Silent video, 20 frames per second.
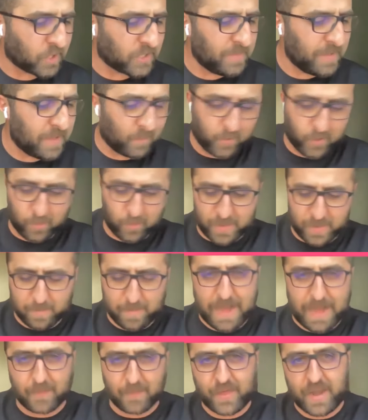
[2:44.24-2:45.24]
talk to me a little
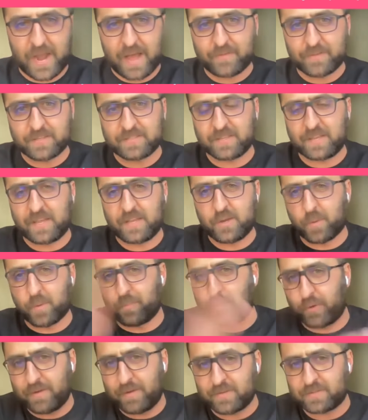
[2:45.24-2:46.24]
bit about that. Obviously,
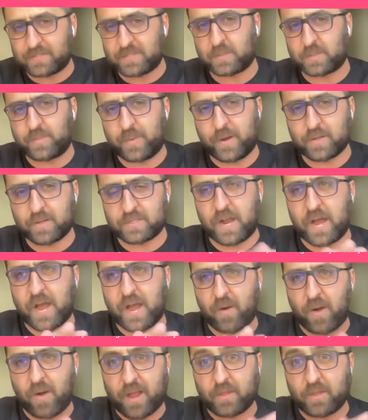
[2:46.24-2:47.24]
in your previous experience
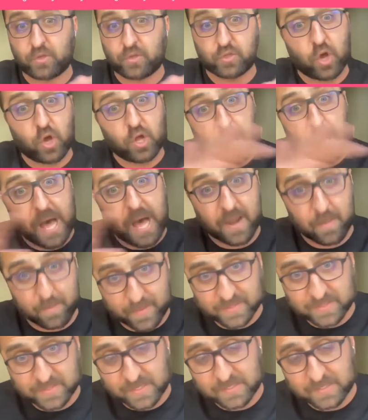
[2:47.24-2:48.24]
at IRI, you saw a
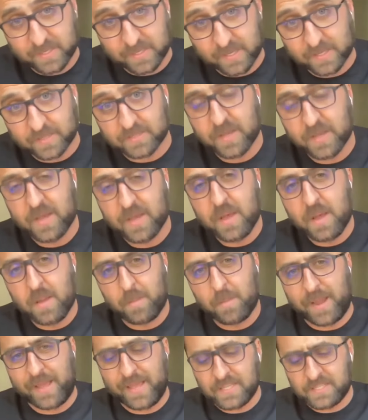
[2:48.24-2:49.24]
lot of businesses,
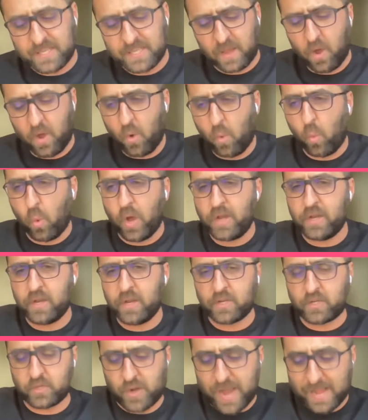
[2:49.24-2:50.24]
but I guess
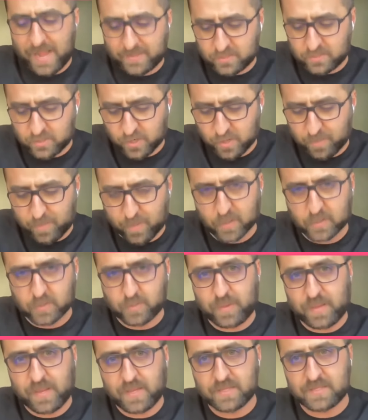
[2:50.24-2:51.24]
what attracted you to
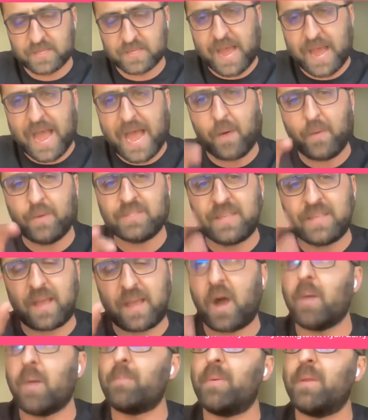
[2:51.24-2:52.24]
Burt's Bees, and how
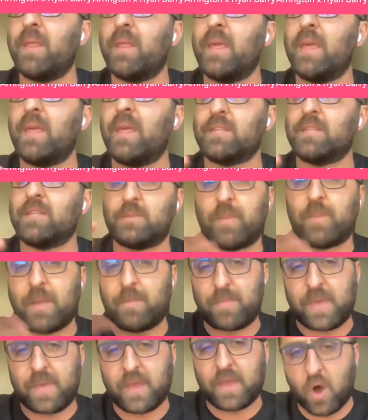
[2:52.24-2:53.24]
has the company,
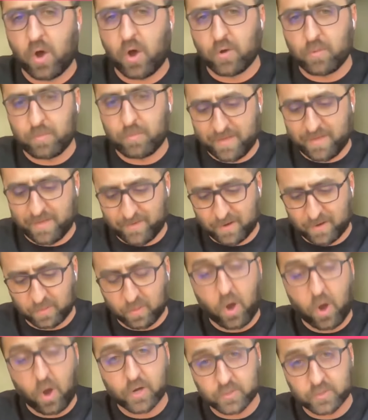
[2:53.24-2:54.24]
despite being owned by a
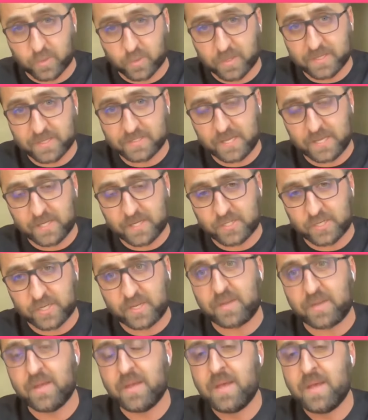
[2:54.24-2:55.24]
very large
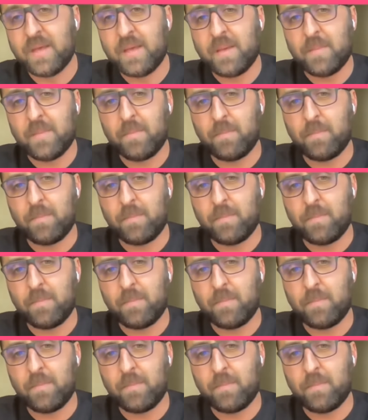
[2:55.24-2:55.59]
organization,